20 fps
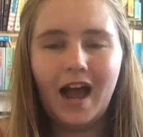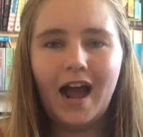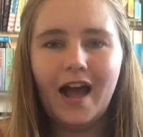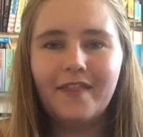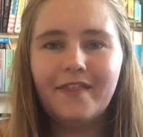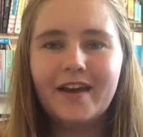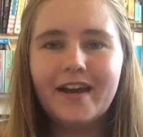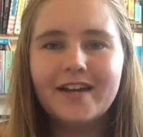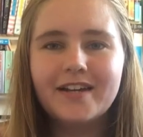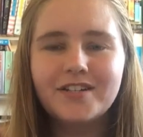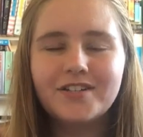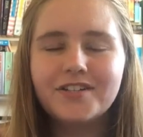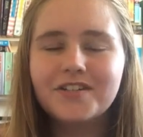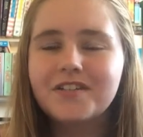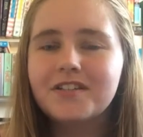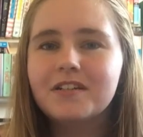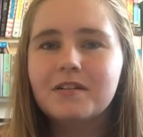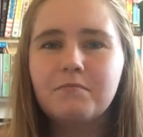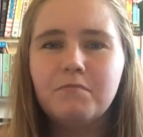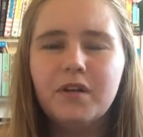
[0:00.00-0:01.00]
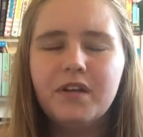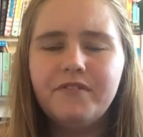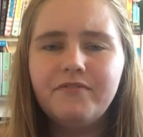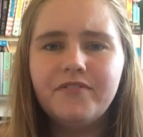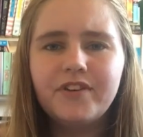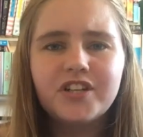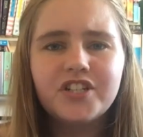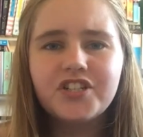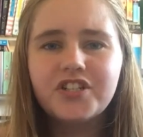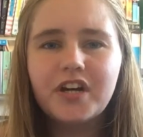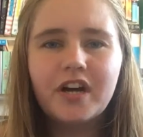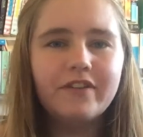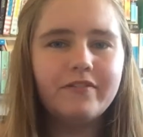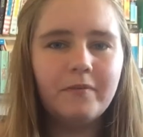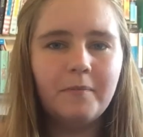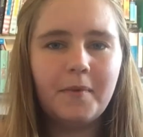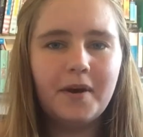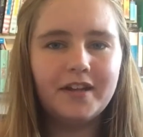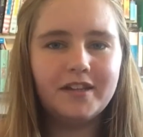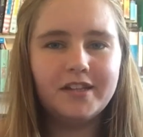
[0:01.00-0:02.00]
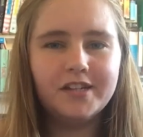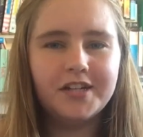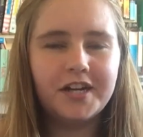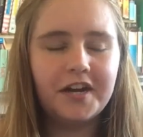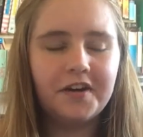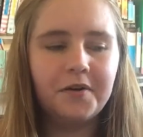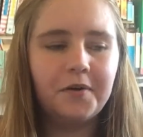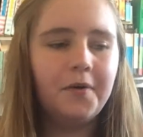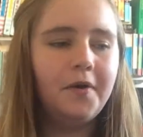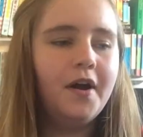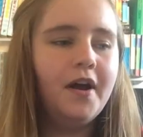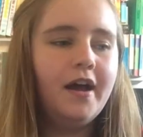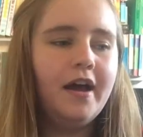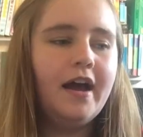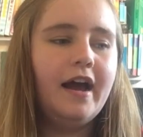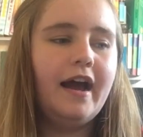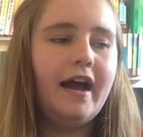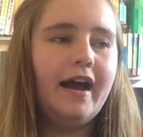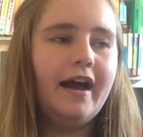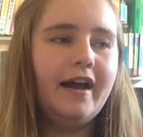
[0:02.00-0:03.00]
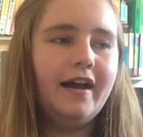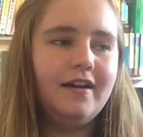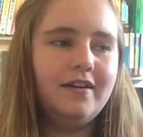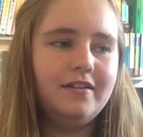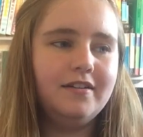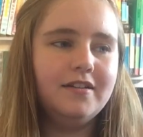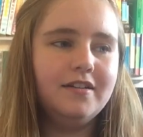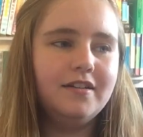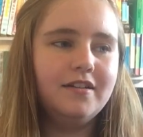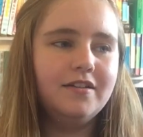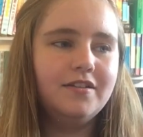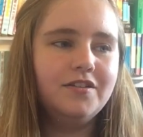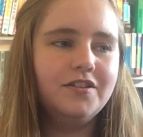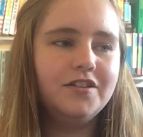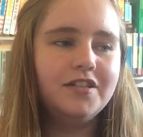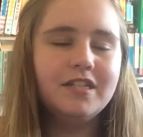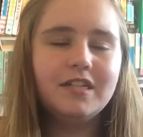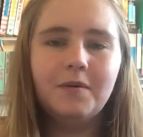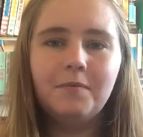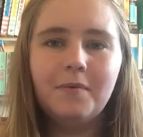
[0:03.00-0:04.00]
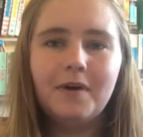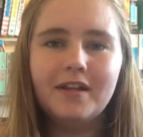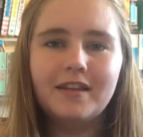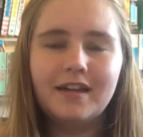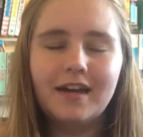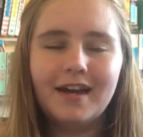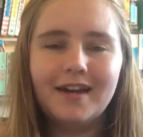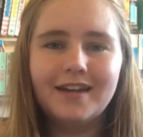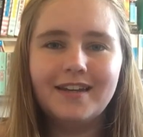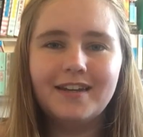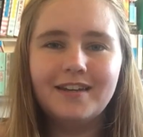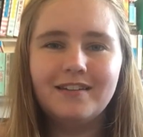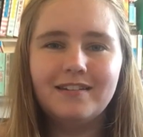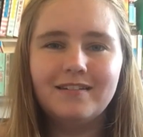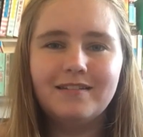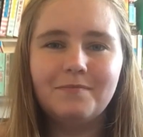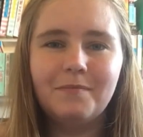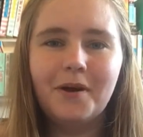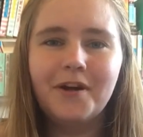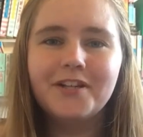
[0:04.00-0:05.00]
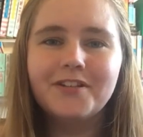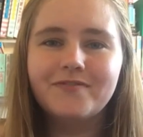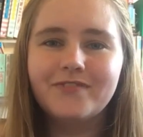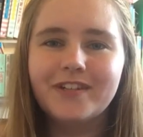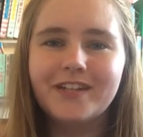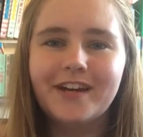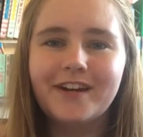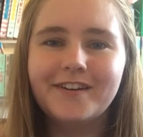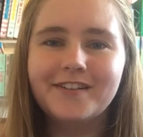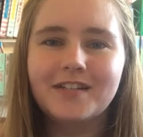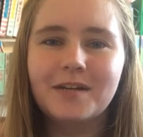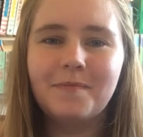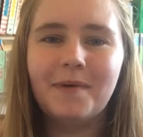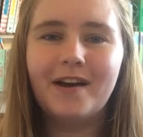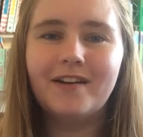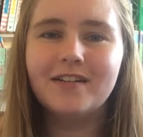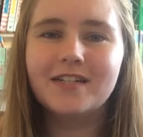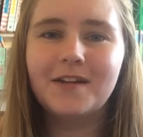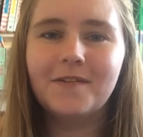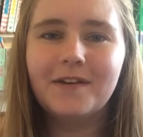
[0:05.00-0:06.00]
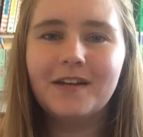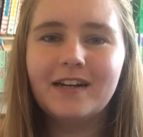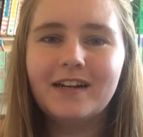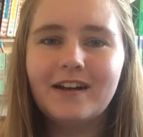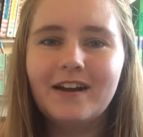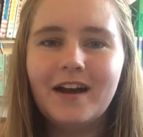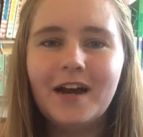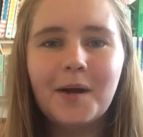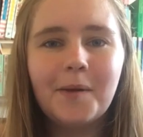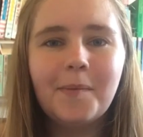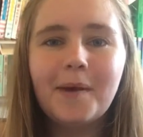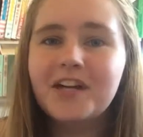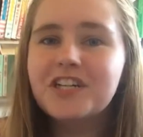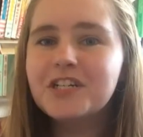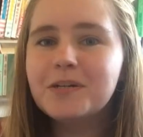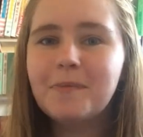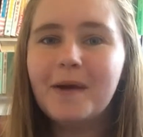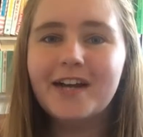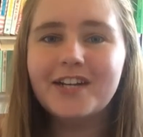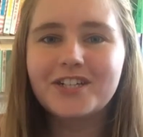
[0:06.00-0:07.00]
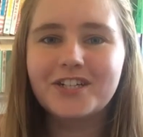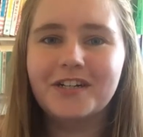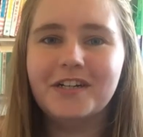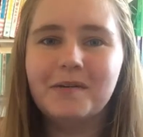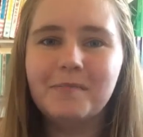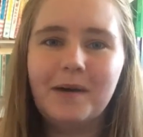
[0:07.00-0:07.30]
and that it's just a complete fresh start from my other channel and just somewhere that I can post videos about something that I'm actually passionate